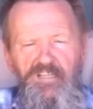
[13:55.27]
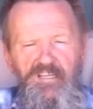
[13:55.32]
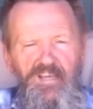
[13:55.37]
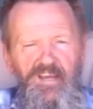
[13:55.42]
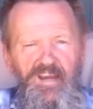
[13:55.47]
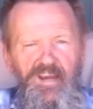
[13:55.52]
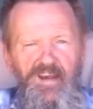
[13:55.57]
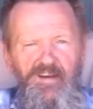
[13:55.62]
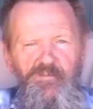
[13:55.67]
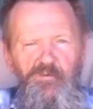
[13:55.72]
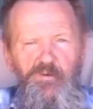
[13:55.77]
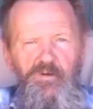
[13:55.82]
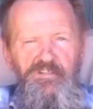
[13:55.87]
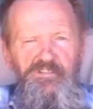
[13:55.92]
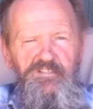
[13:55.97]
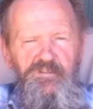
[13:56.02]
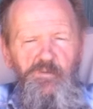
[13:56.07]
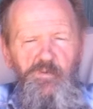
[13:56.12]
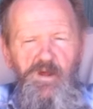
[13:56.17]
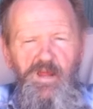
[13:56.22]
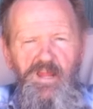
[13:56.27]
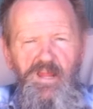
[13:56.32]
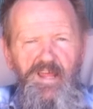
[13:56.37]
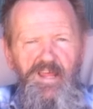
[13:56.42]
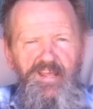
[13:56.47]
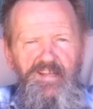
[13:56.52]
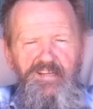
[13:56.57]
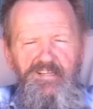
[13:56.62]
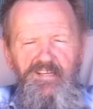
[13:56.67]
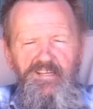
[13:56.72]
Every once in a while
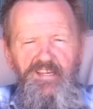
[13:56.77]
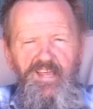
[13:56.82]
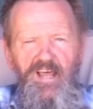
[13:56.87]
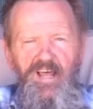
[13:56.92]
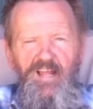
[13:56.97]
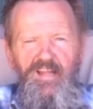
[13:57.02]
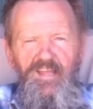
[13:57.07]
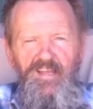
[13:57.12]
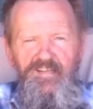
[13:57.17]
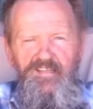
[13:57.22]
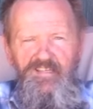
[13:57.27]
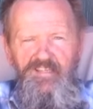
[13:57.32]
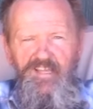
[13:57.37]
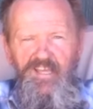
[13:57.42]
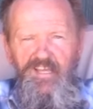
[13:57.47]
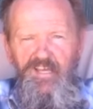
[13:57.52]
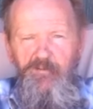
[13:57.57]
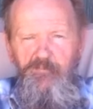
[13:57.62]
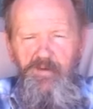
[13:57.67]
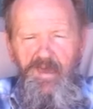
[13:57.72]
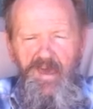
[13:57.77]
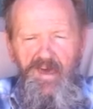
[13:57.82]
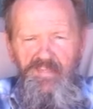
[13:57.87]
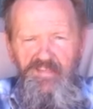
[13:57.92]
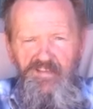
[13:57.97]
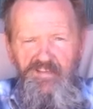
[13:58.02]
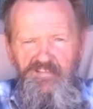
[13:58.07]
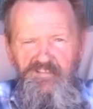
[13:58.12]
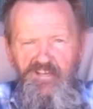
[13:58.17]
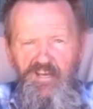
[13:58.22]
I like to take a bath
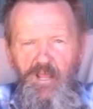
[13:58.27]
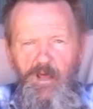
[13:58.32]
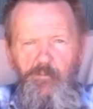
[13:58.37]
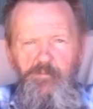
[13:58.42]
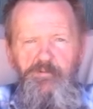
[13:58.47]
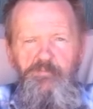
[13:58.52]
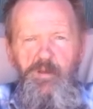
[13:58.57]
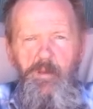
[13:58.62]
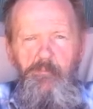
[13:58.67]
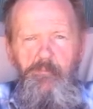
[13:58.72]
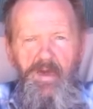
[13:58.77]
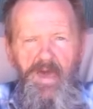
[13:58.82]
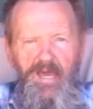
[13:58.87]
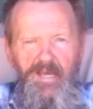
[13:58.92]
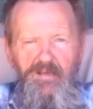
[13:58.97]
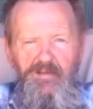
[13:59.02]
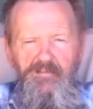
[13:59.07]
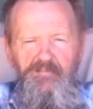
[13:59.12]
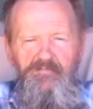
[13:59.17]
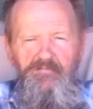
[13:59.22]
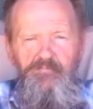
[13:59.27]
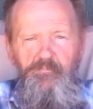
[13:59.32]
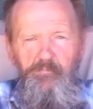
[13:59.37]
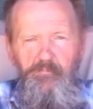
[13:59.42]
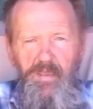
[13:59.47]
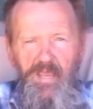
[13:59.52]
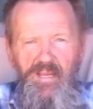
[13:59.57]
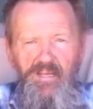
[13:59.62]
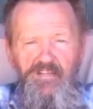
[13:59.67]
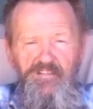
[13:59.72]
because it helps my back
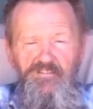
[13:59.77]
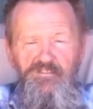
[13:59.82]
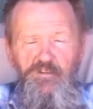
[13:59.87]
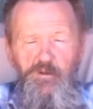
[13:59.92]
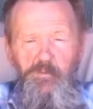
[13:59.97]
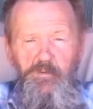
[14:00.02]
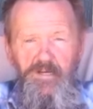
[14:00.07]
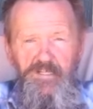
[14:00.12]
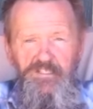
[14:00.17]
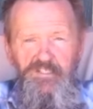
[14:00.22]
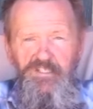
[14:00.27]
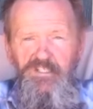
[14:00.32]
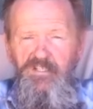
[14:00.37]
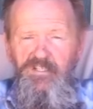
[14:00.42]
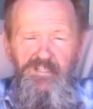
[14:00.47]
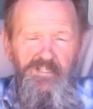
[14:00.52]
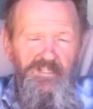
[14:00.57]
pain so much.